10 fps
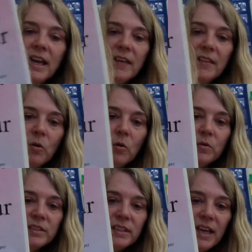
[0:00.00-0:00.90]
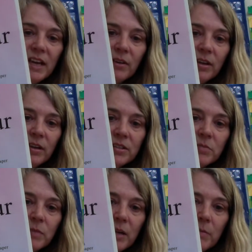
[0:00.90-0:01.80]
and their own saliva to
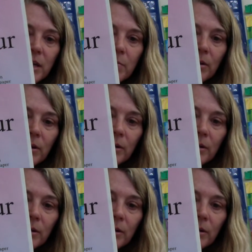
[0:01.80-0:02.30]
make paper.